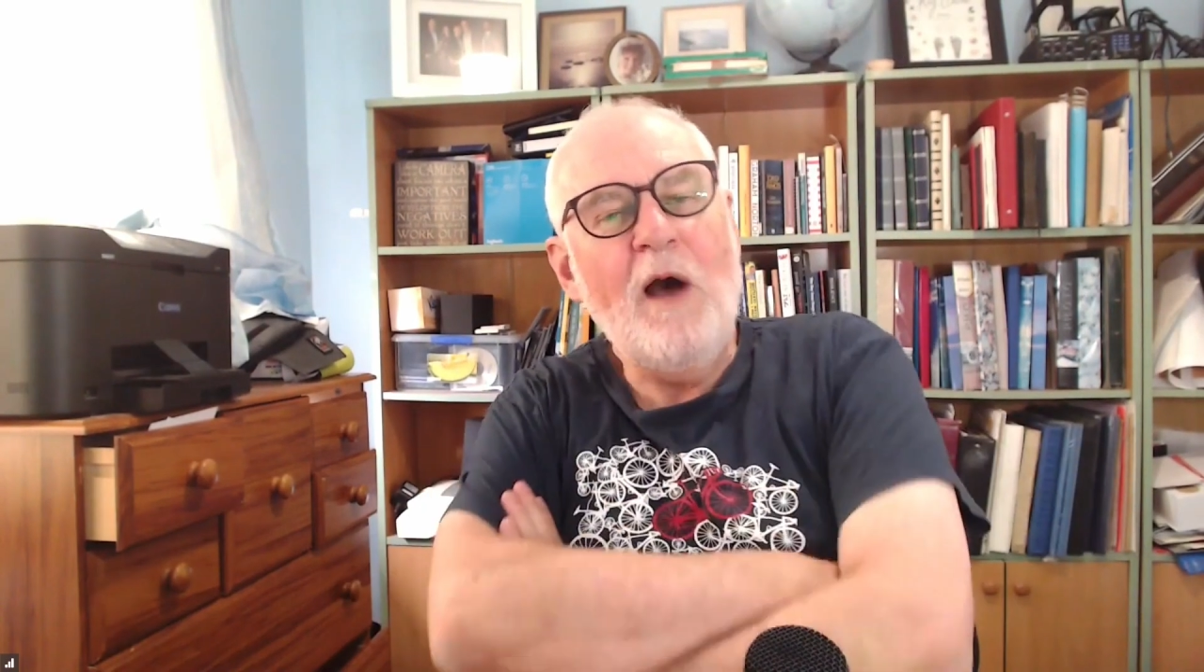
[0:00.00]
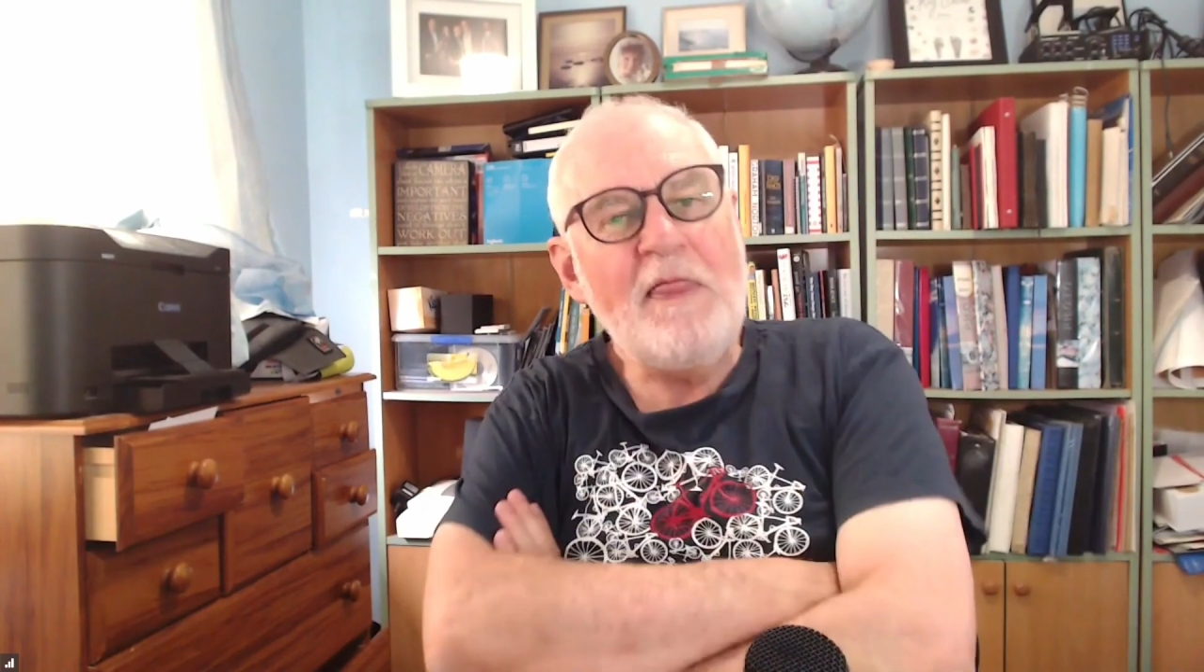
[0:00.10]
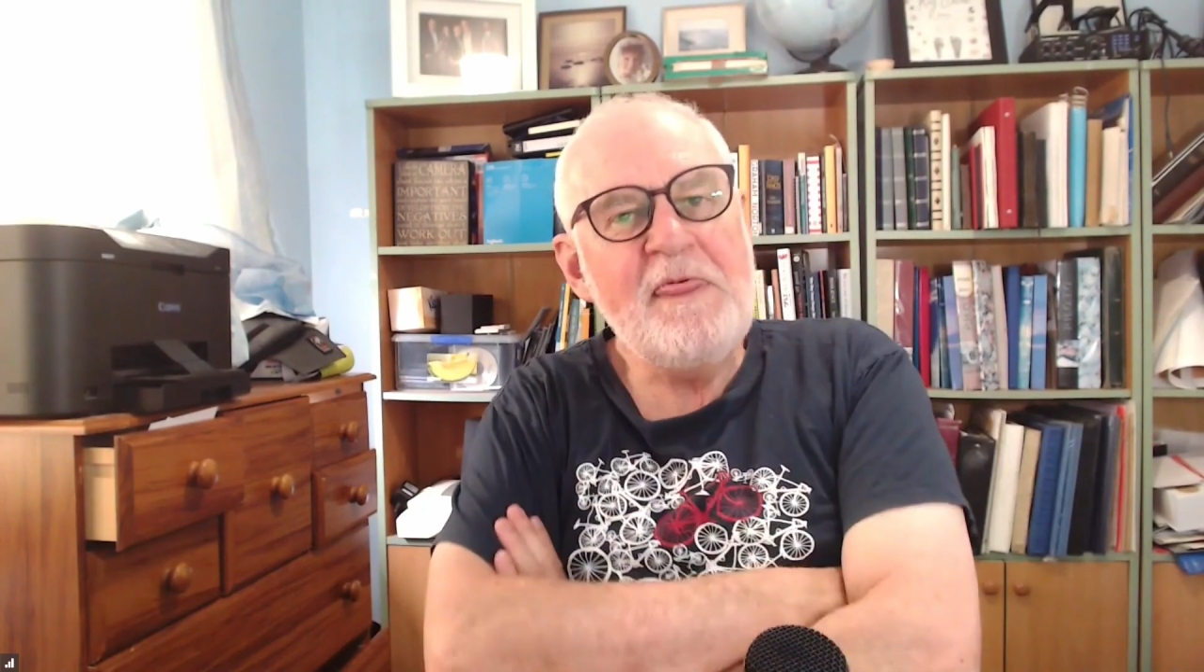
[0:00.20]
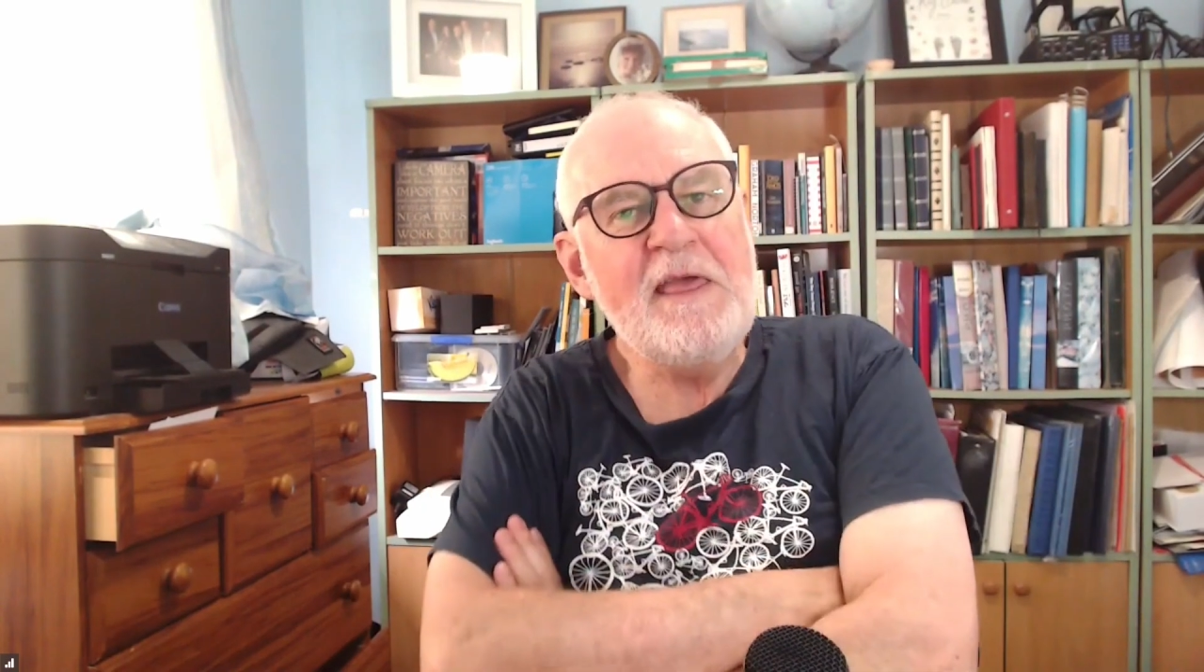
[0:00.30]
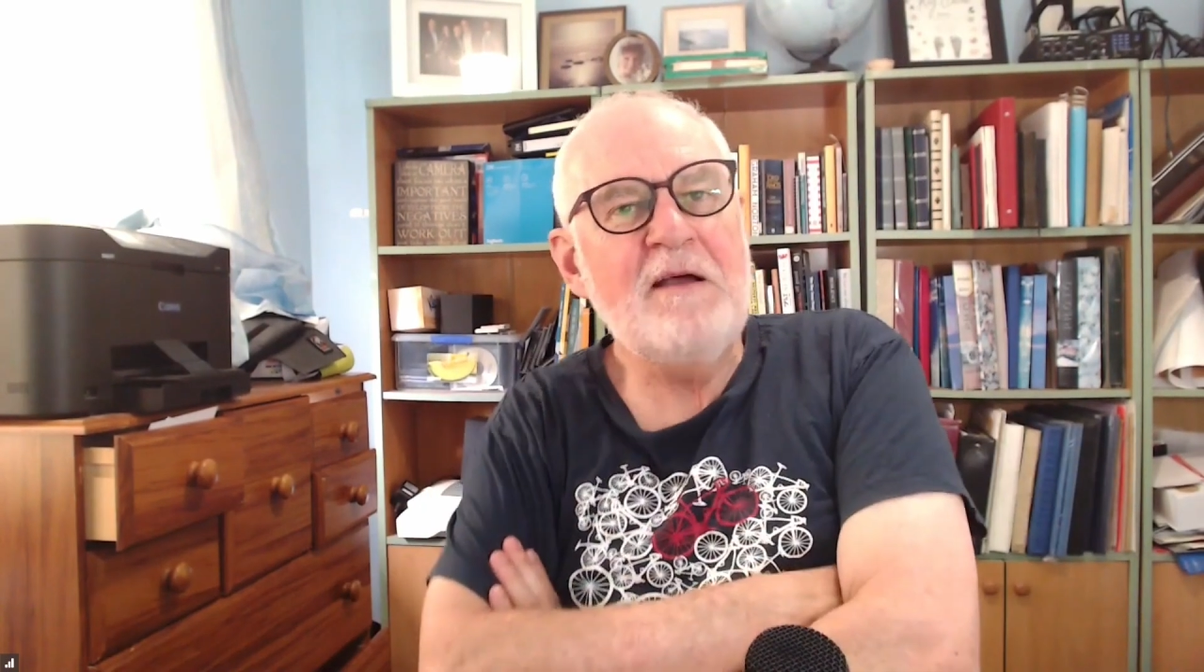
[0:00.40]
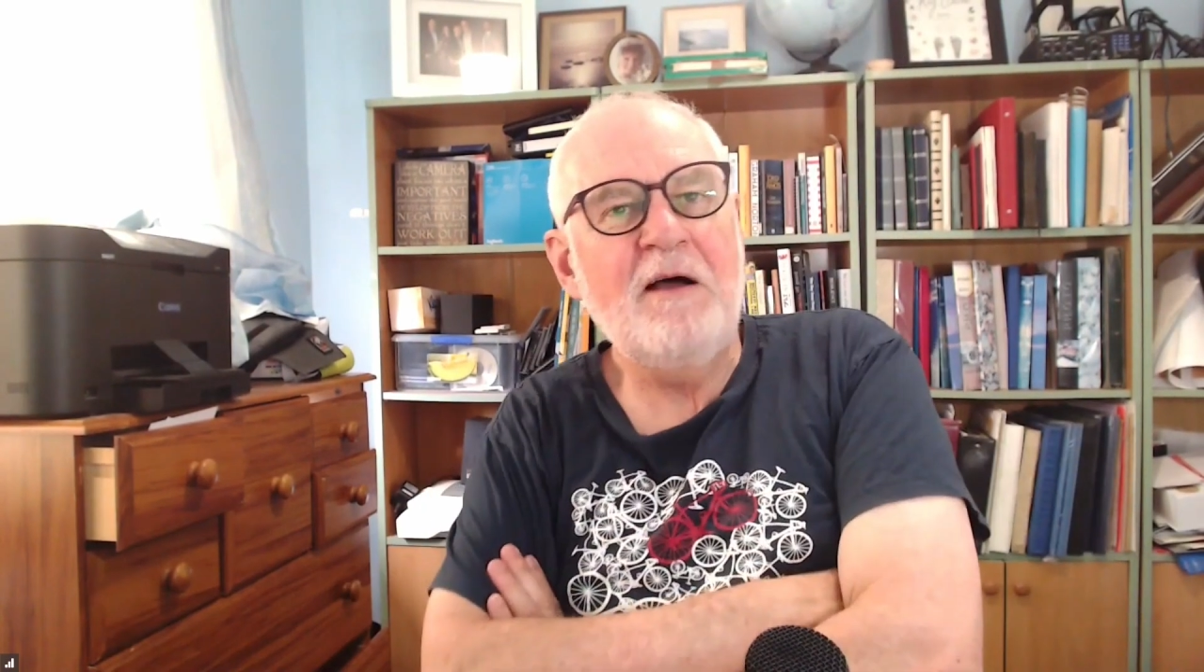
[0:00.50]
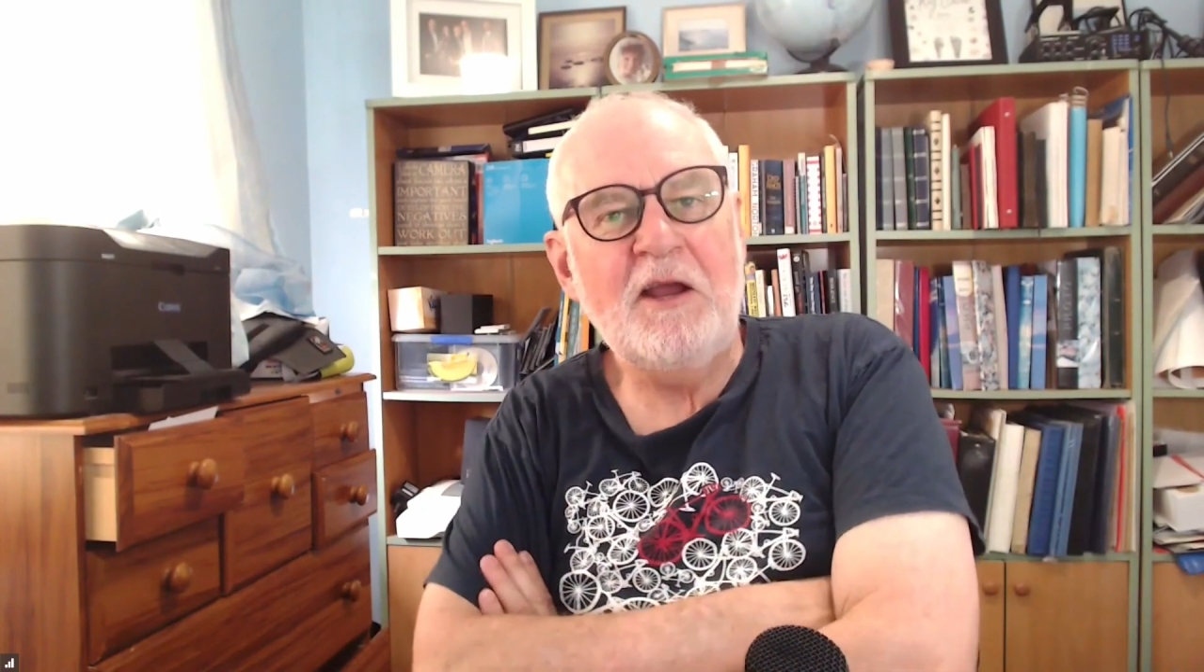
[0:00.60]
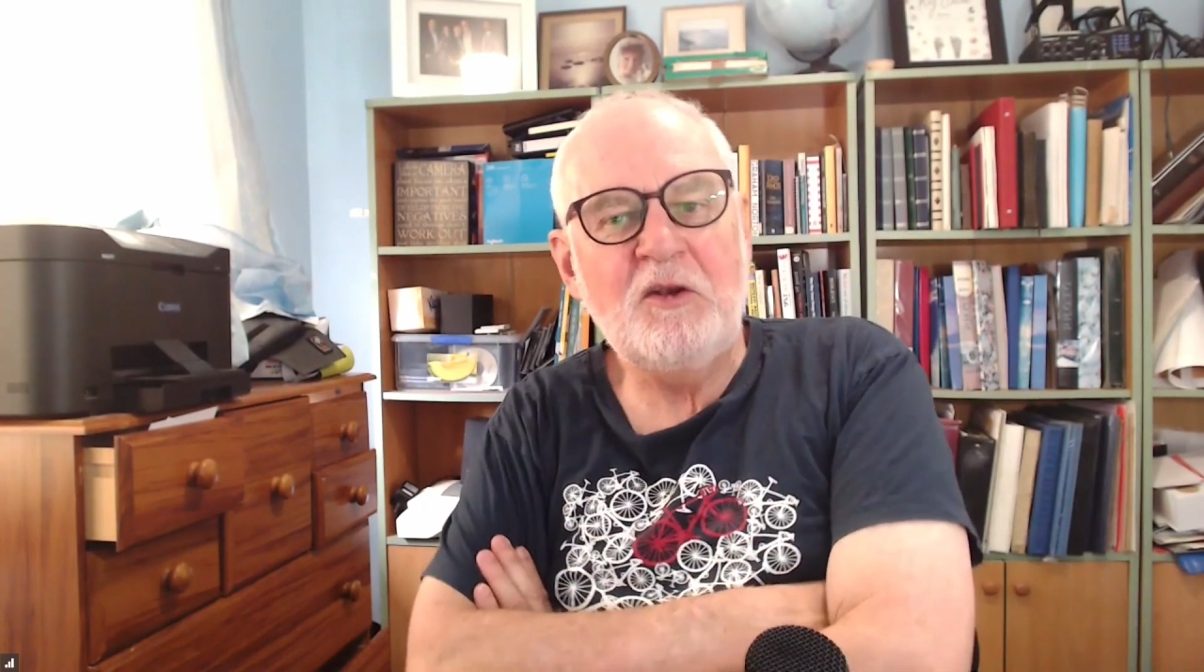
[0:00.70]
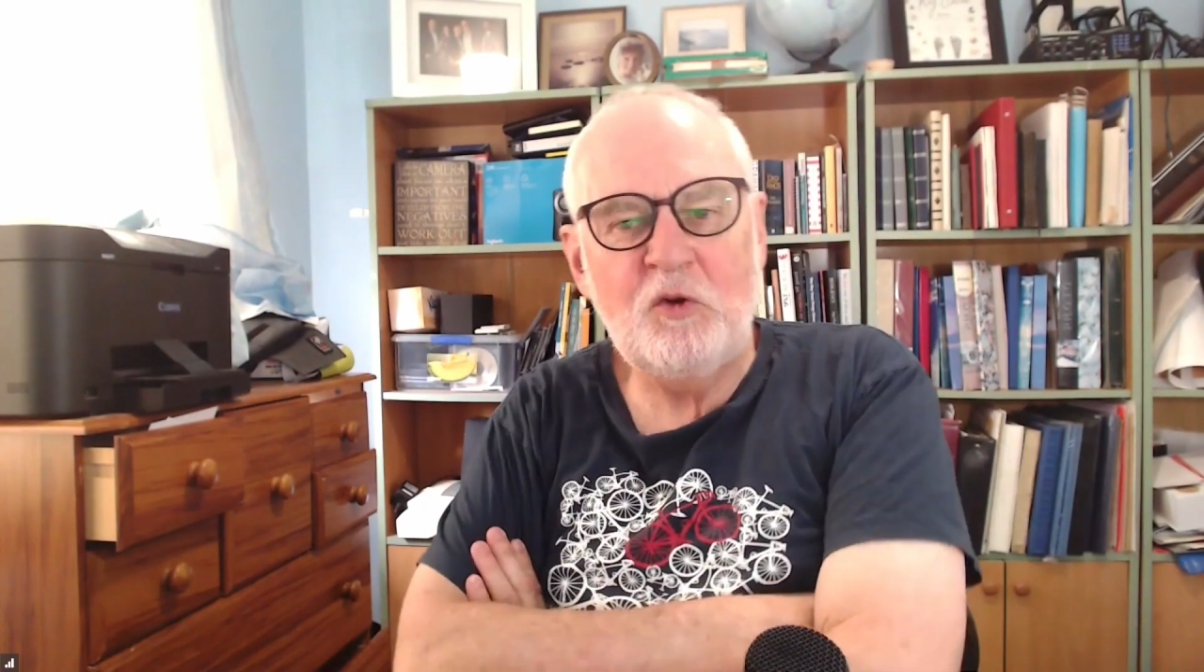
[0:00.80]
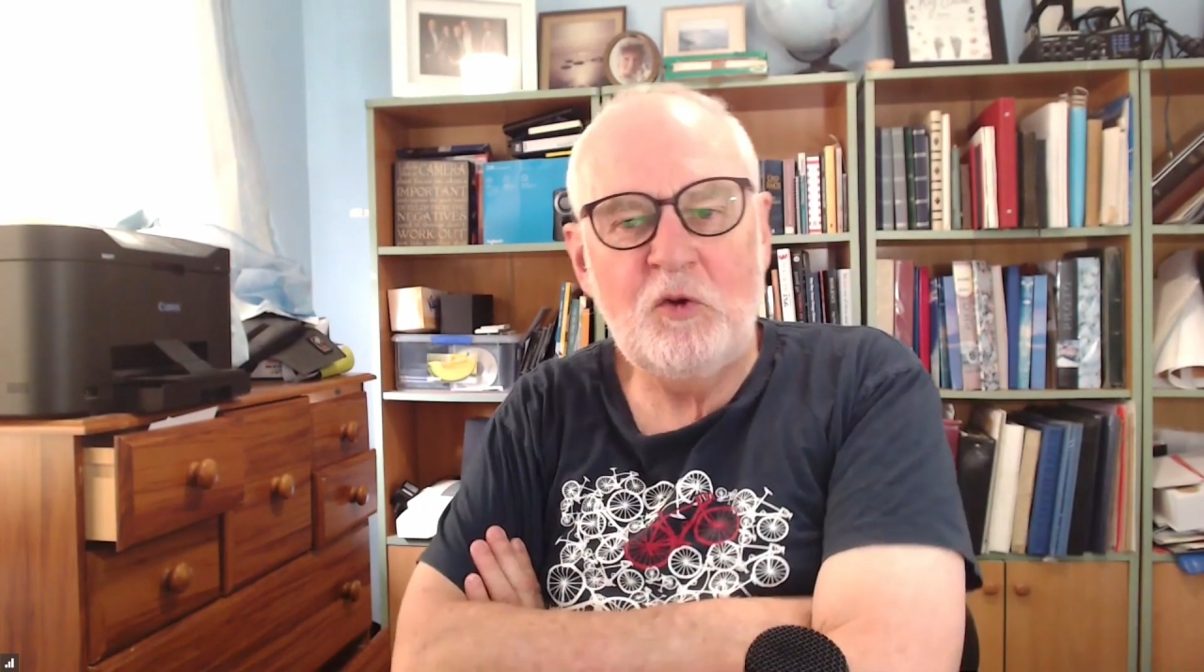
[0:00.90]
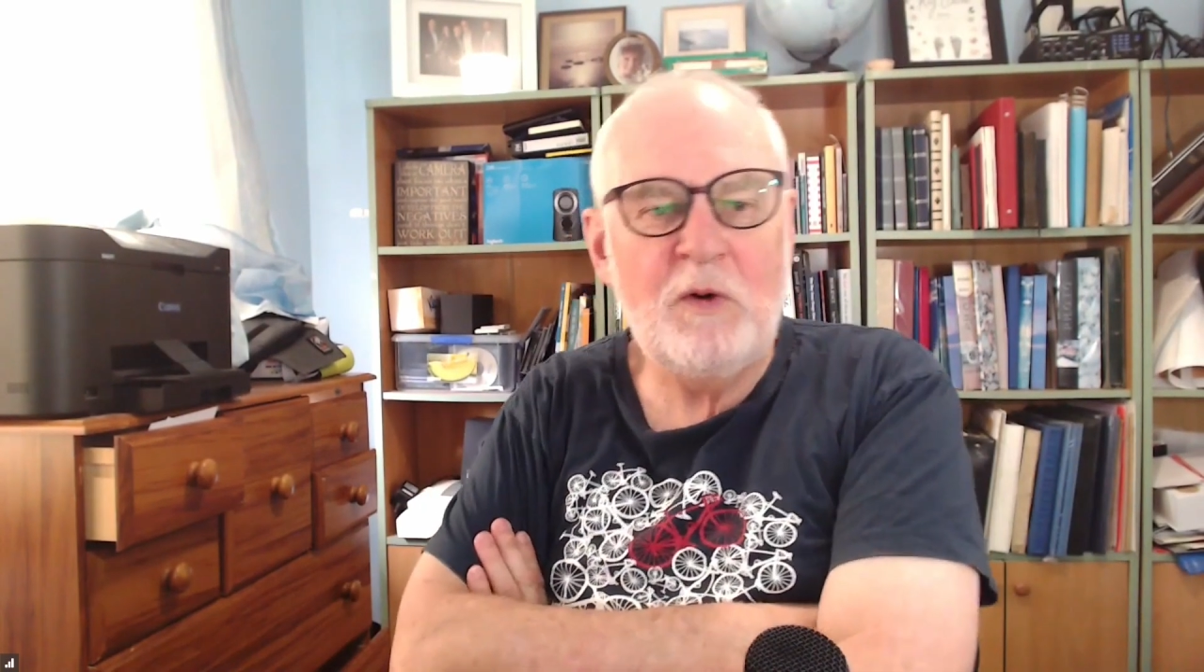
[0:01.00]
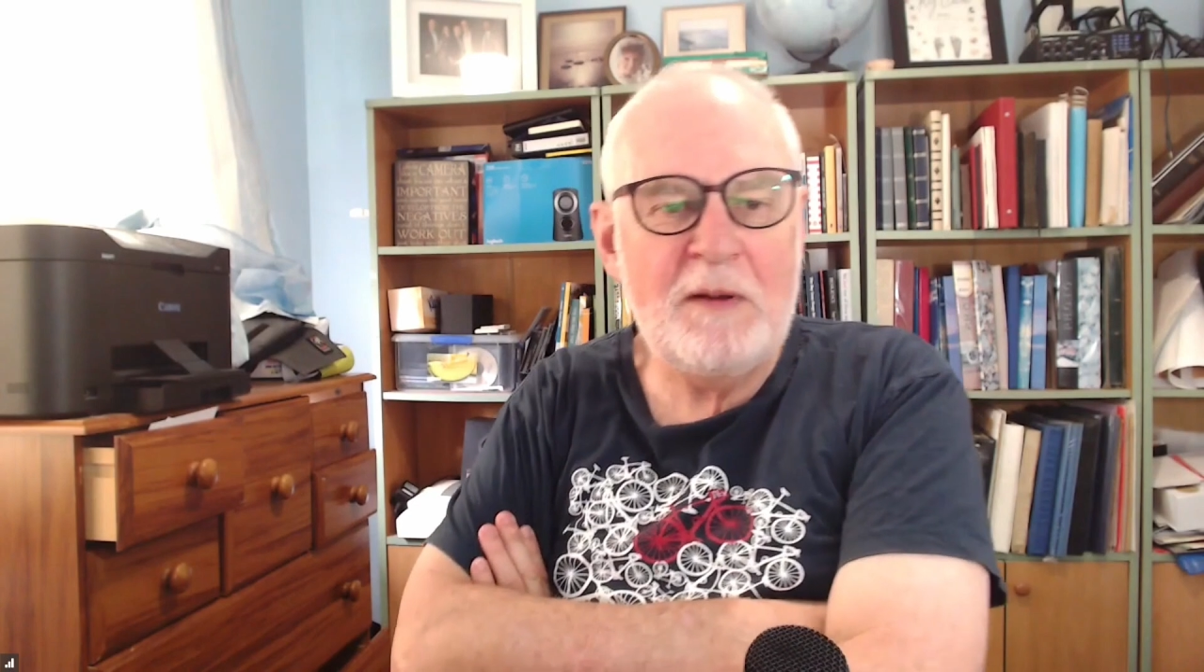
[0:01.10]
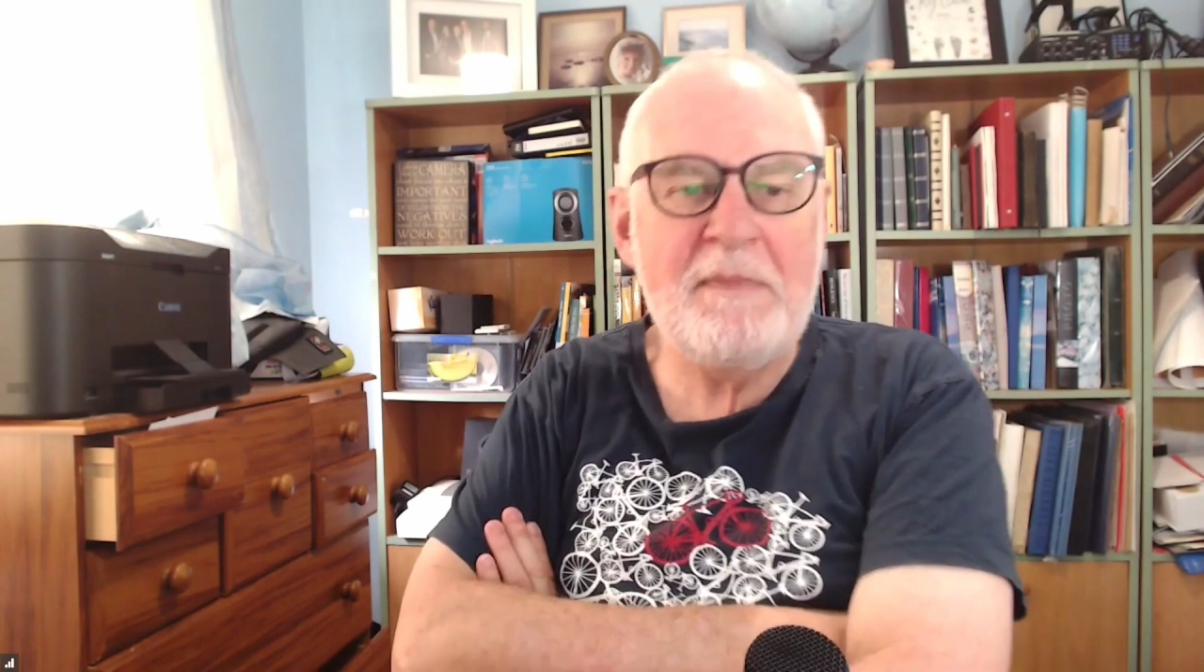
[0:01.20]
one thing I do